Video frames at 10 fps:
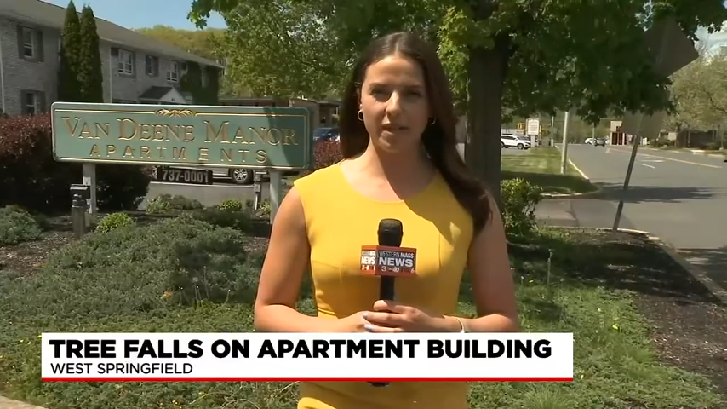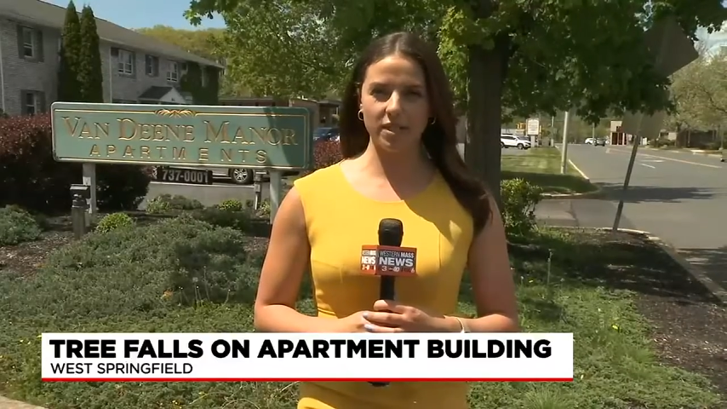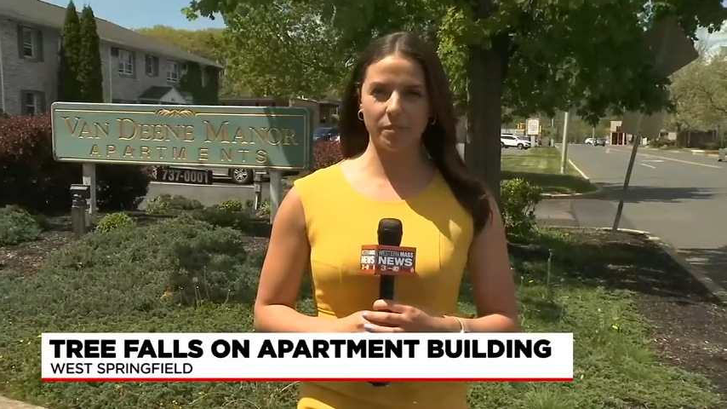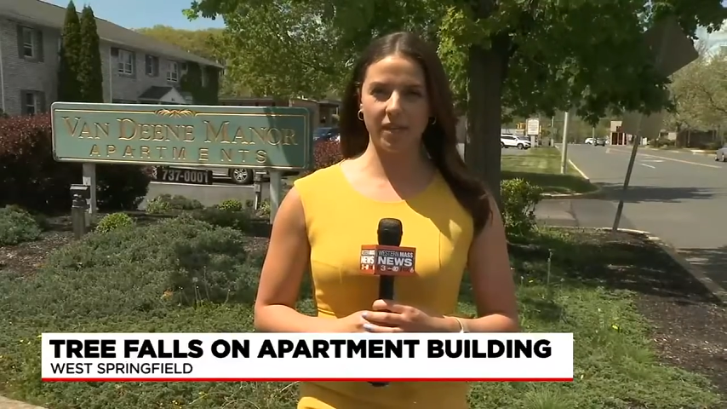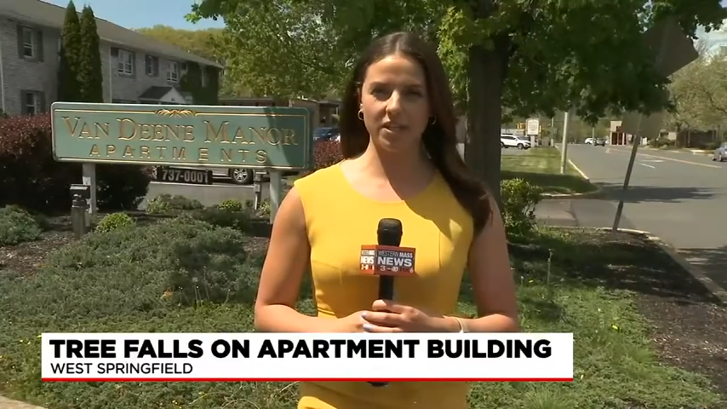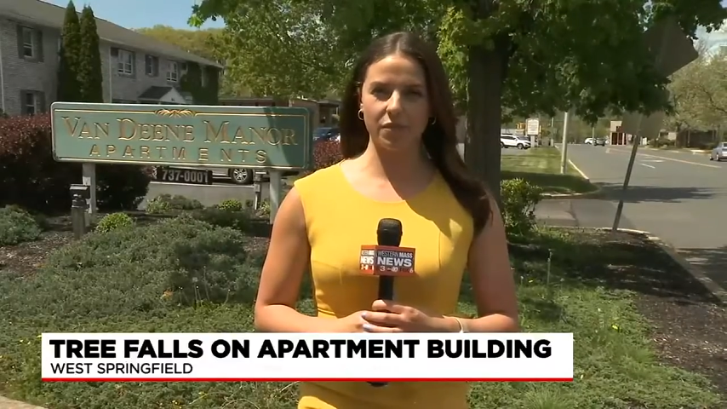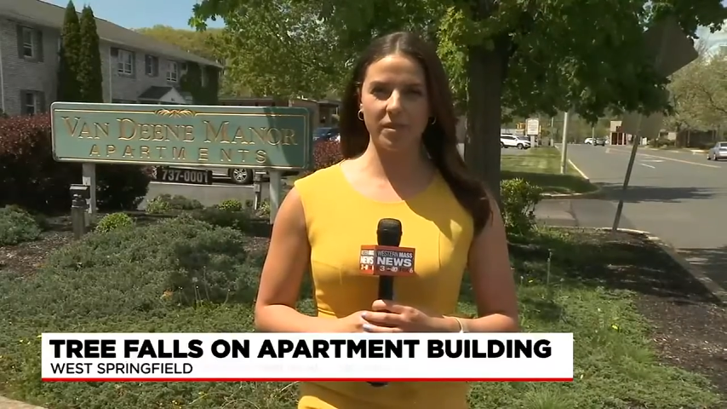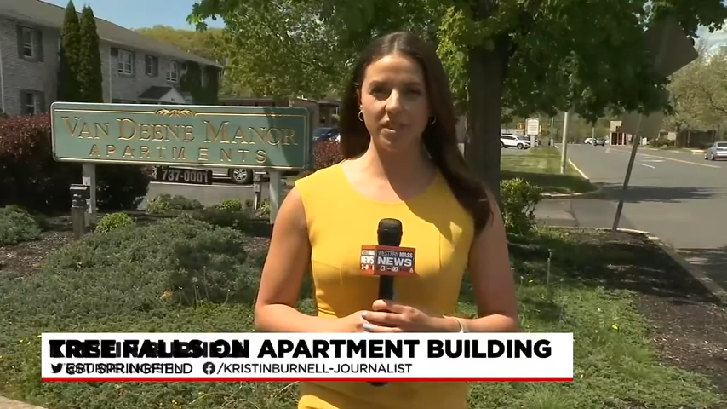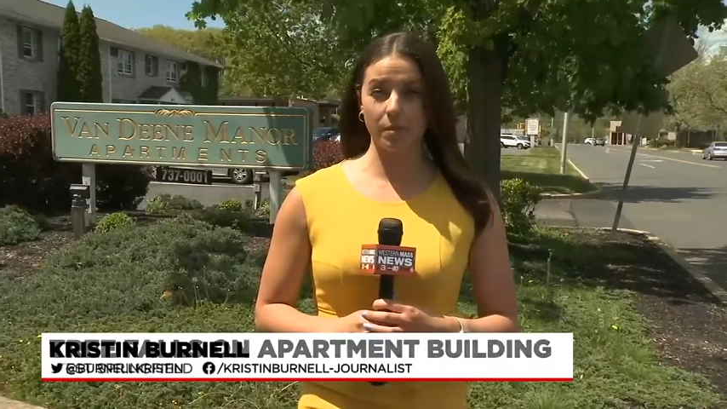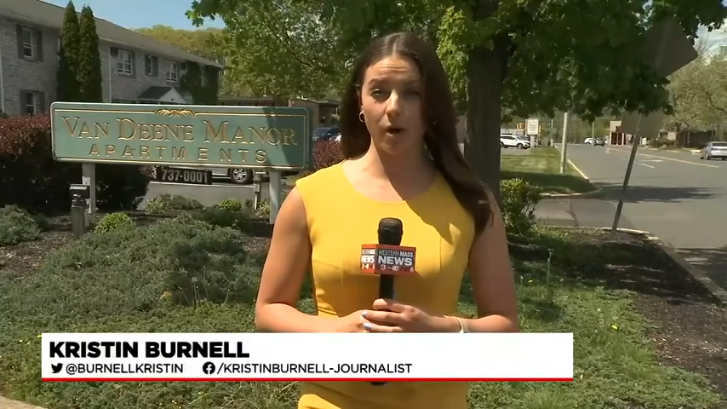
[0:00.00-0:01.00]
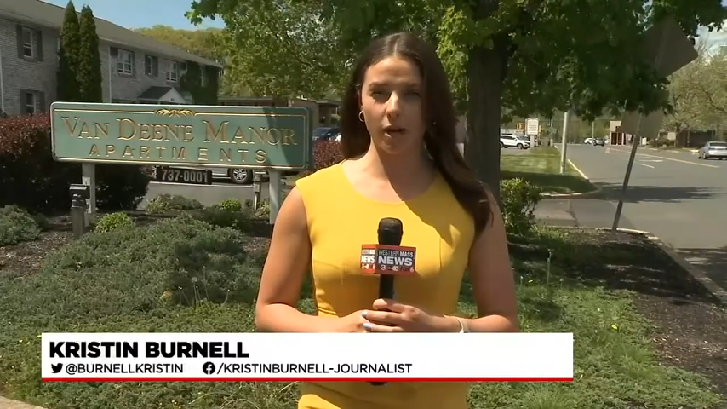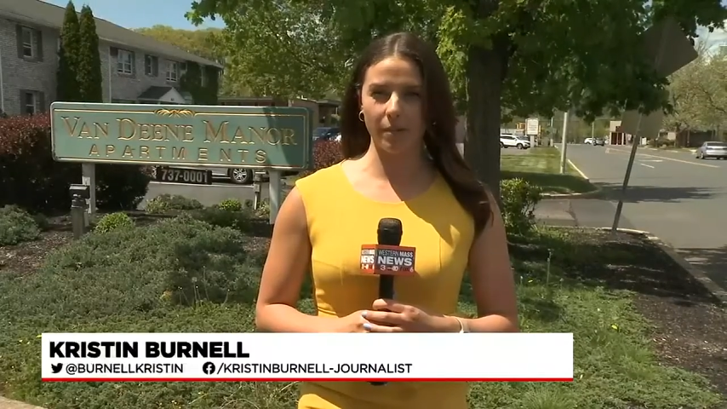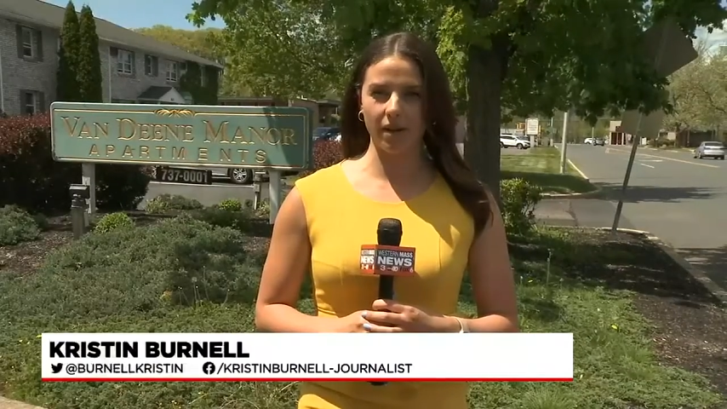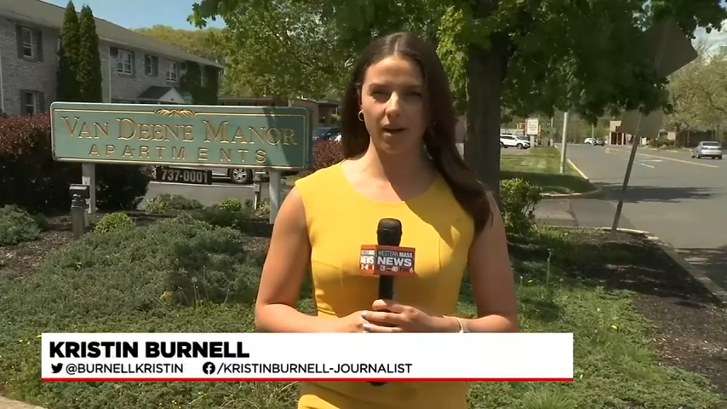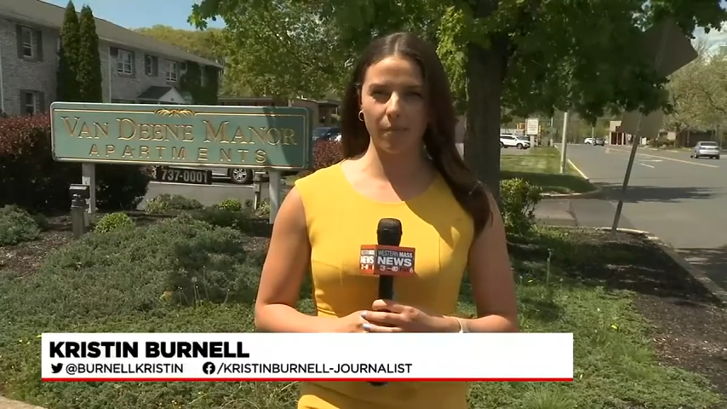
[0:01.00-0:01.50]
displaced from this
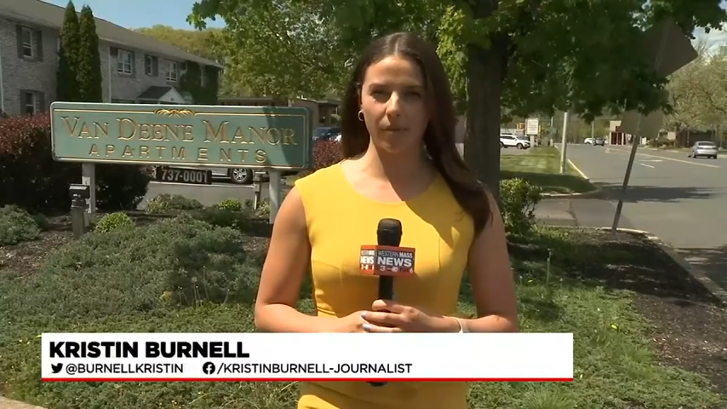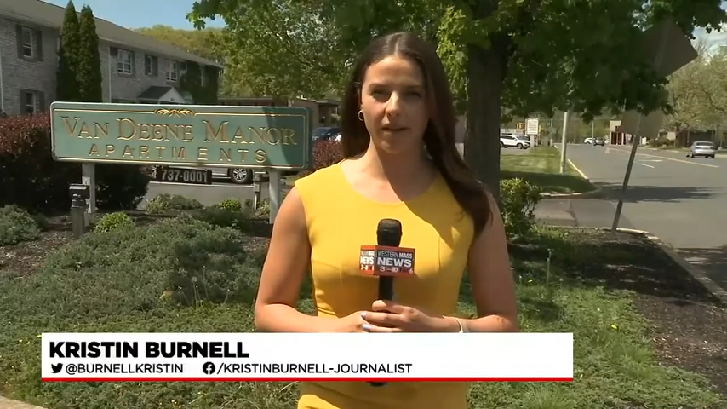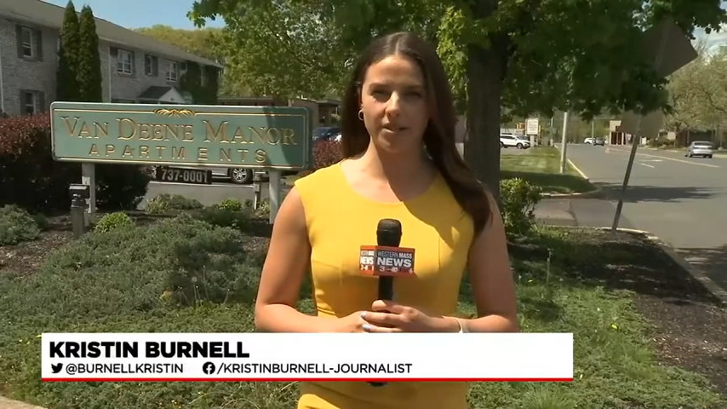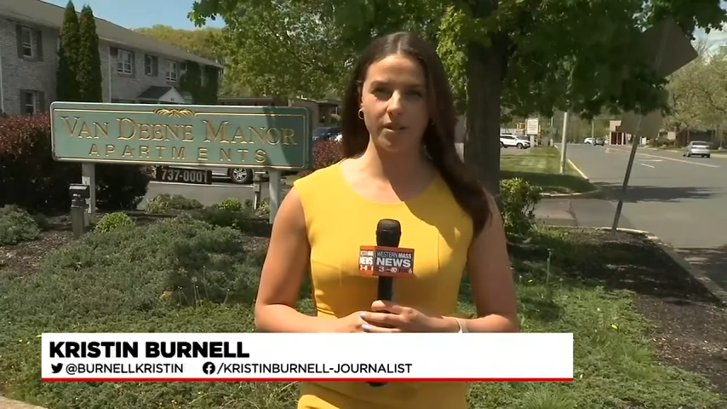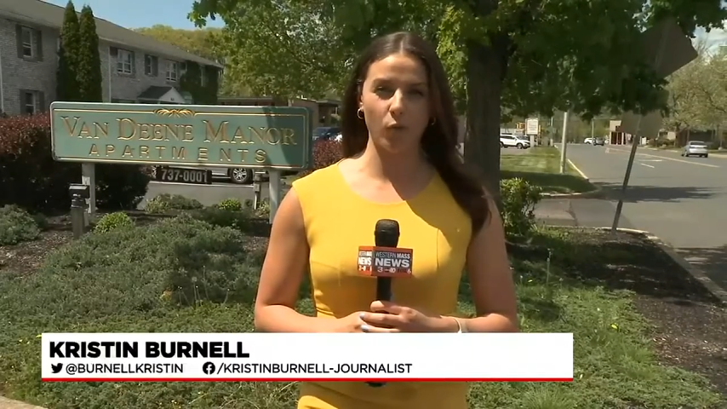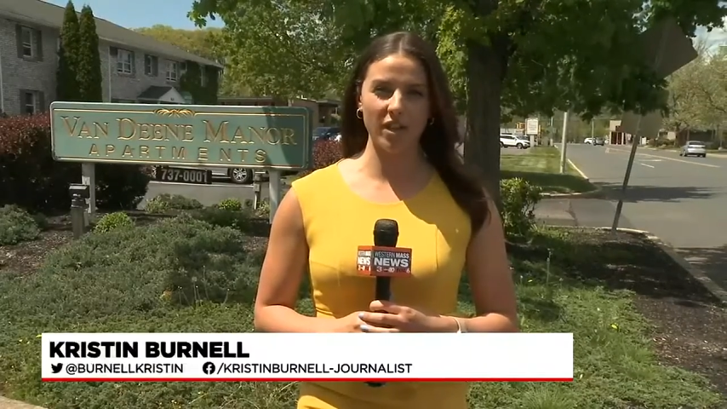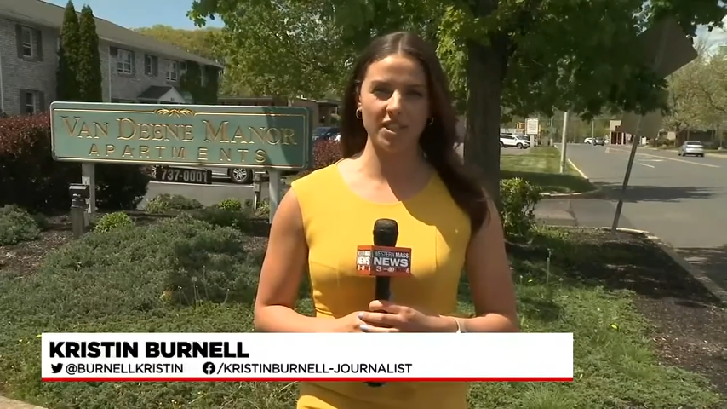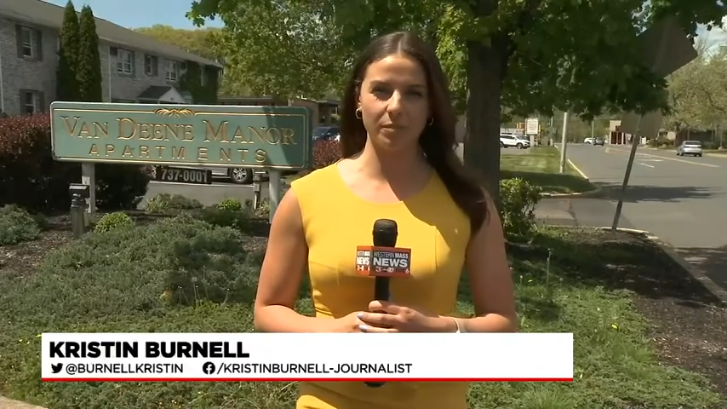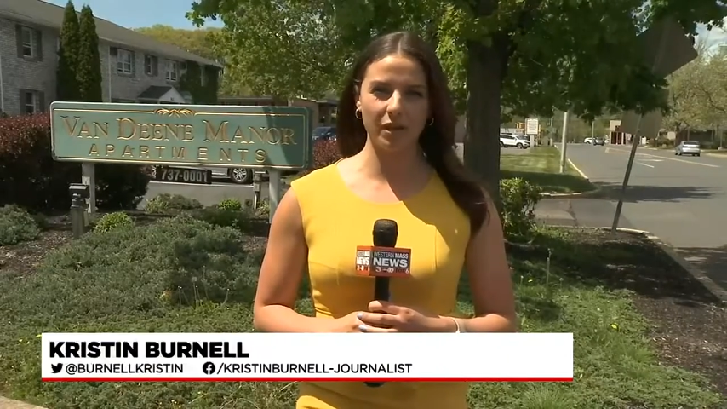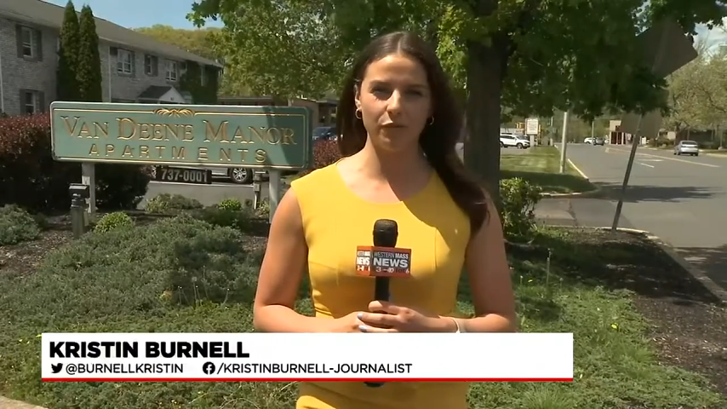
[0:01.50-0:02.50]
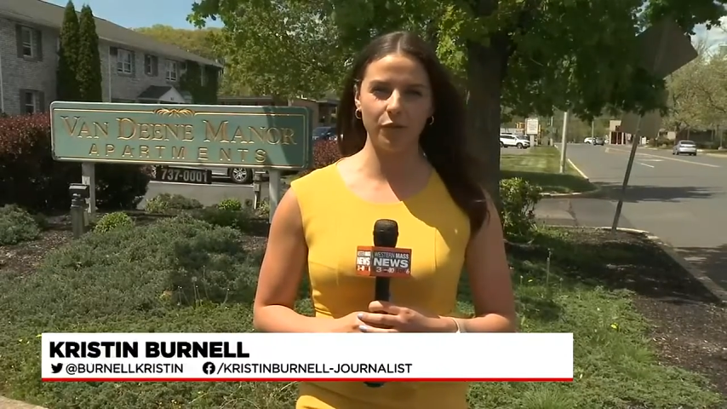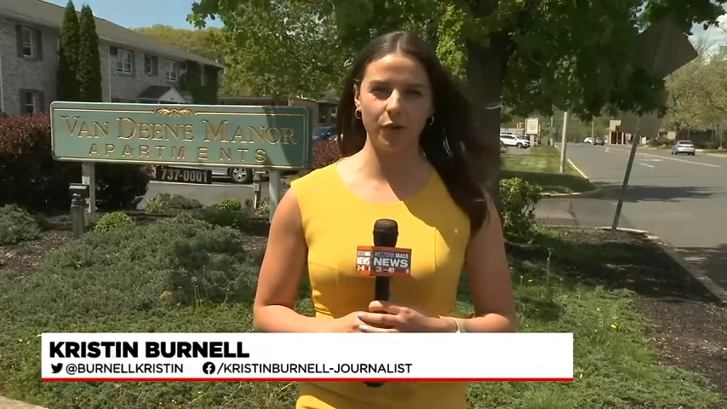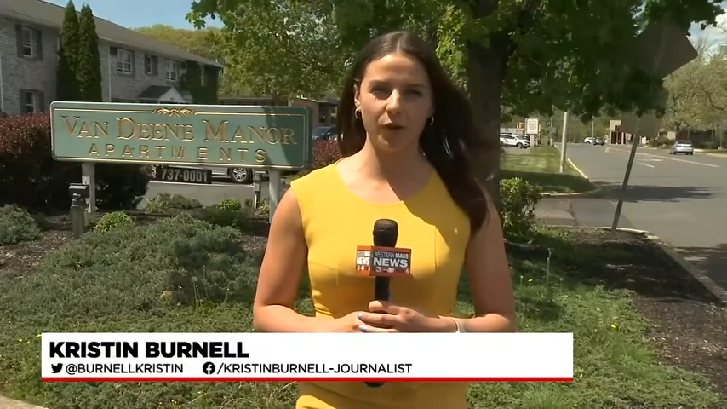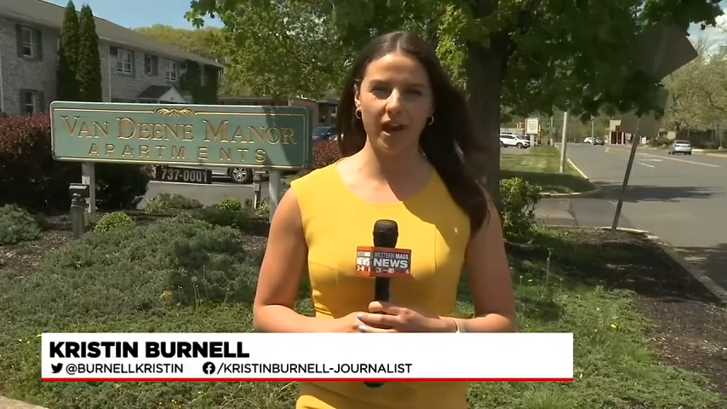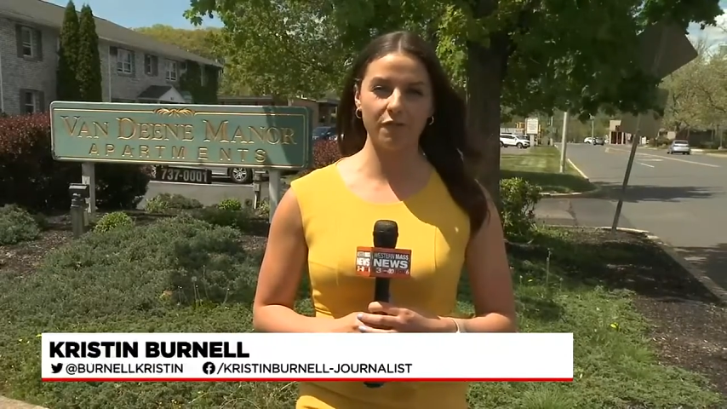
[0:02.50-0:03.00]
apartment complex in West
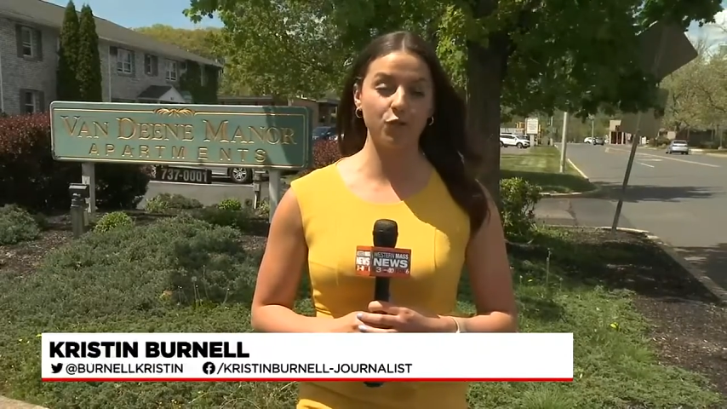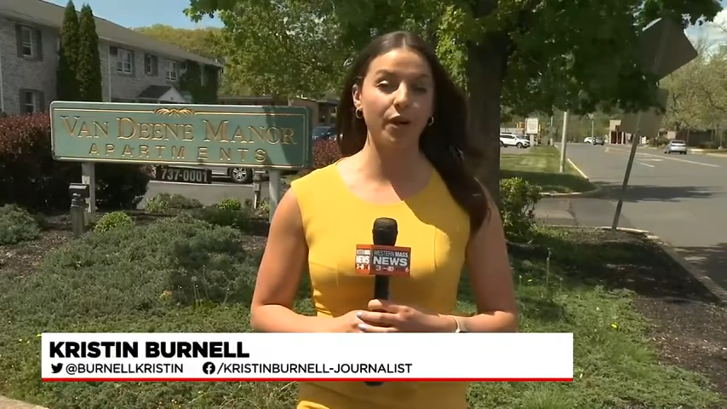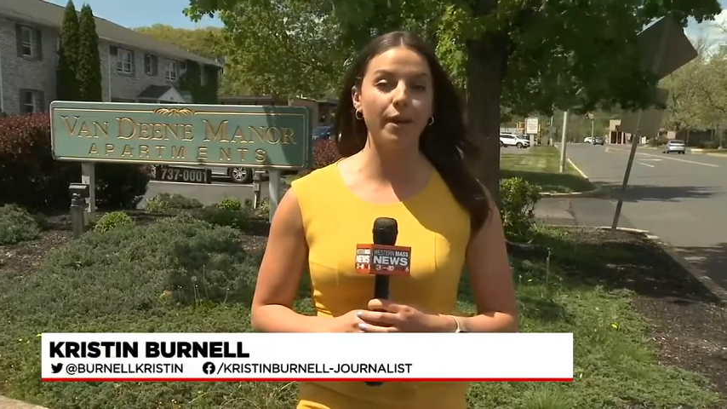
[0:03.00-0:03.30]
Springfield after